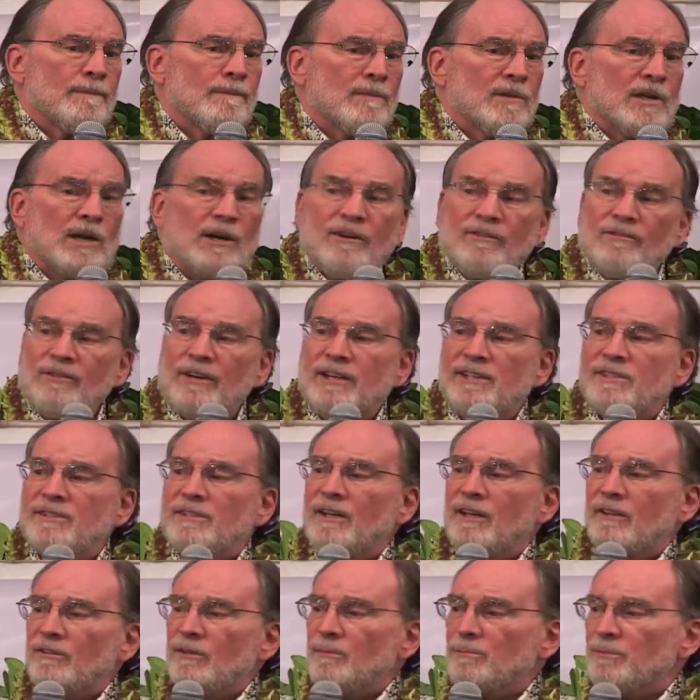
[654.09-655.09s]
Now, if I
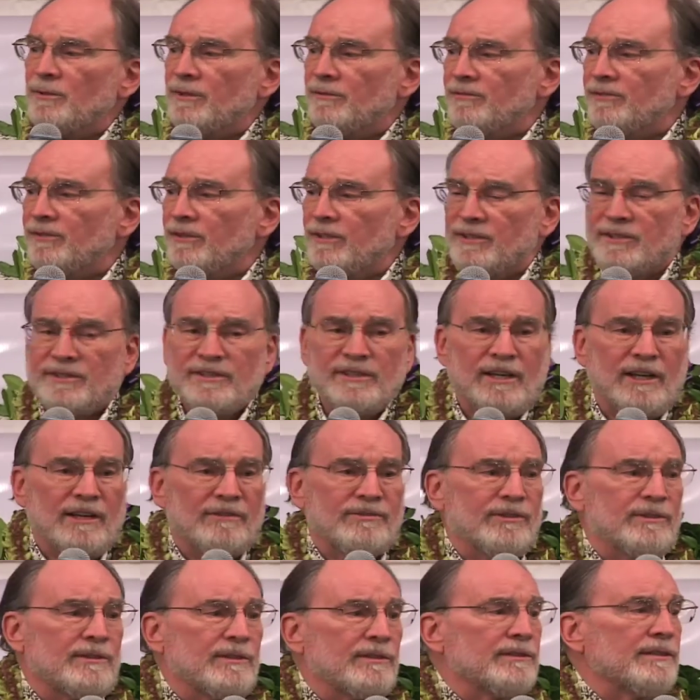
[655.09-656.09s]
sound a bit
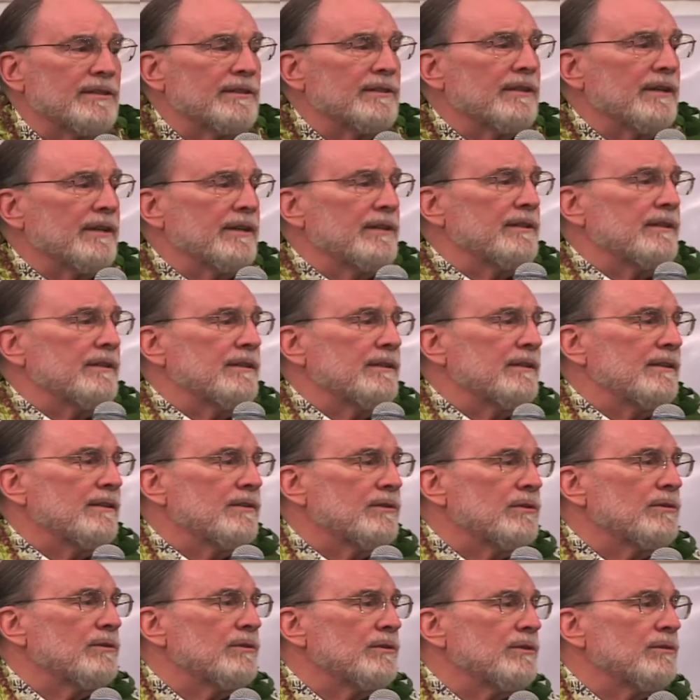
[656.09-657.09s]
philosophical tonight
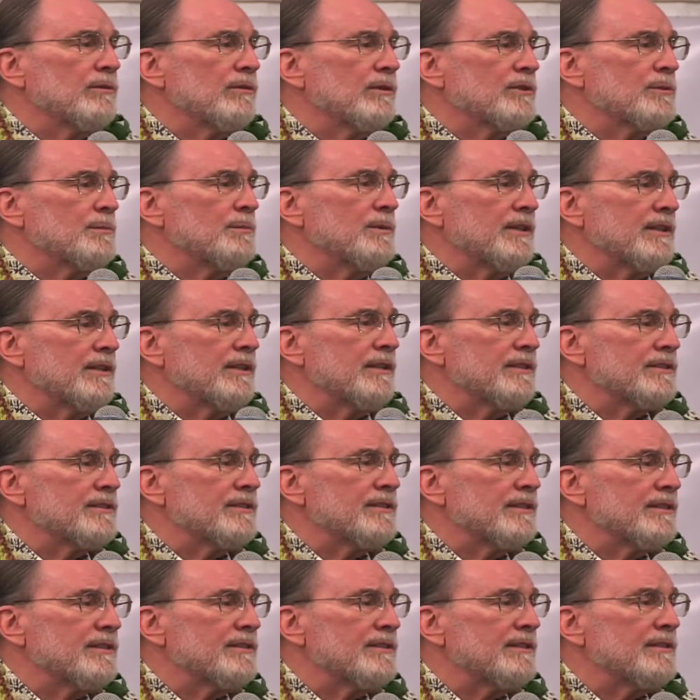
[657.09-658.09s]
to you, it's because
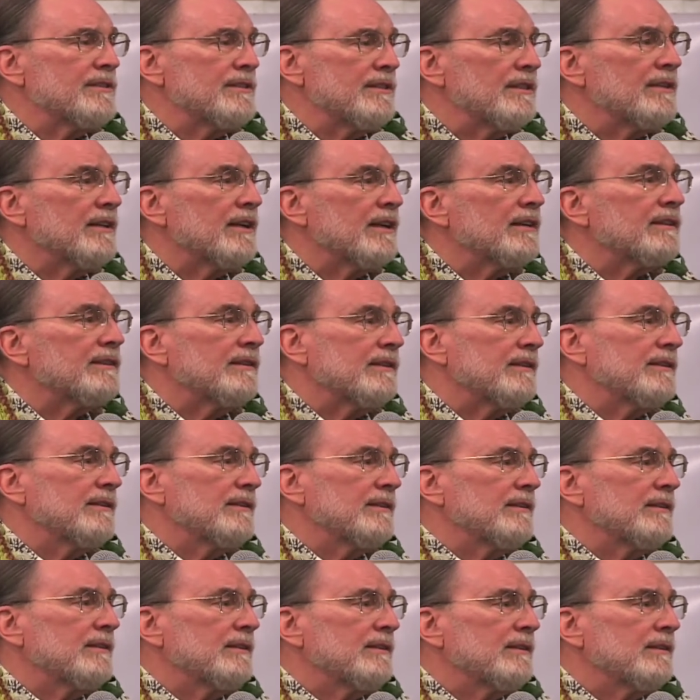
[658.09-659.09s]
this is the end,
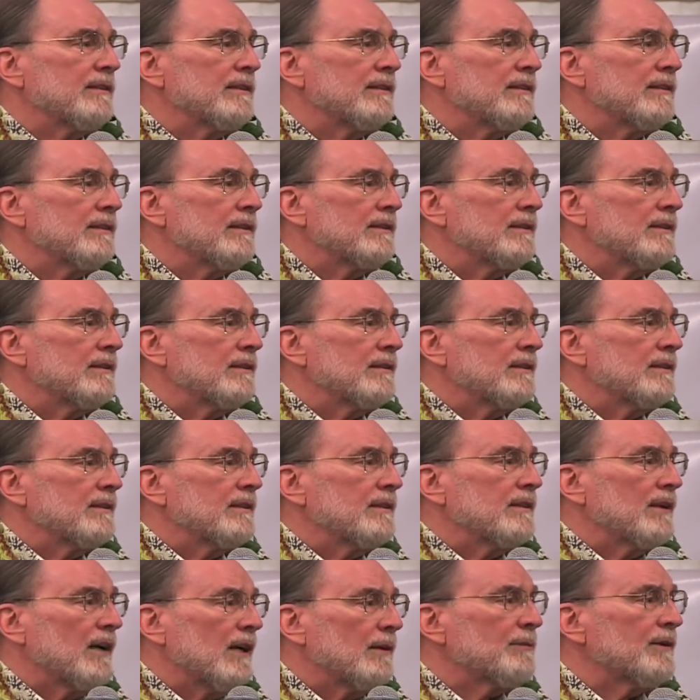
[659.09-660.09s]

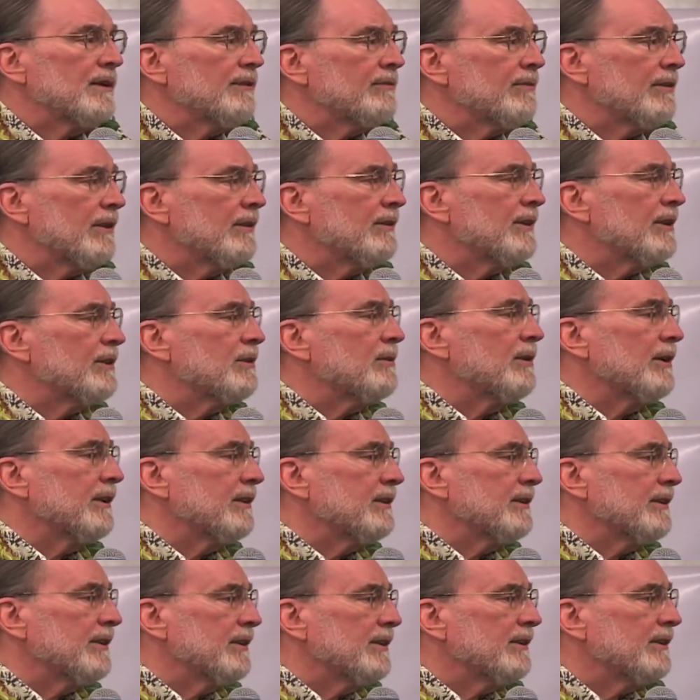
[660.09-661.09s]
coming very
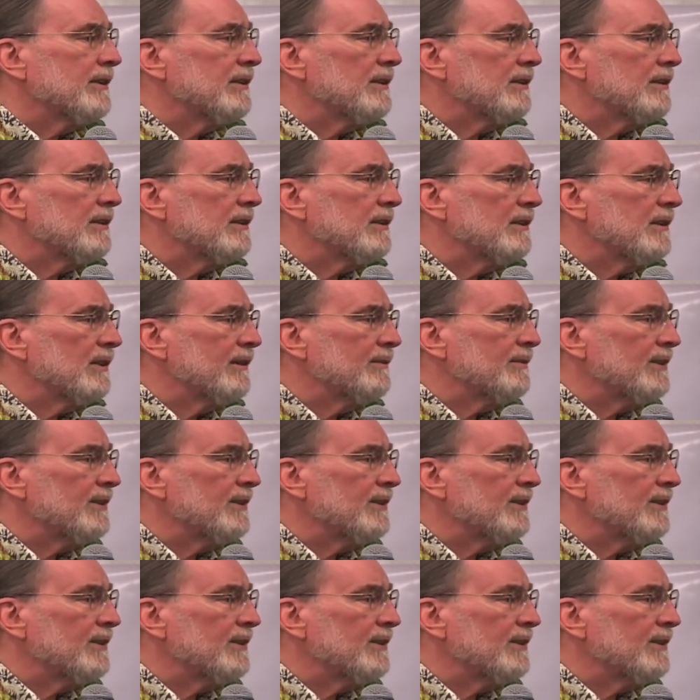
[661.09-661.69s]
quickly, of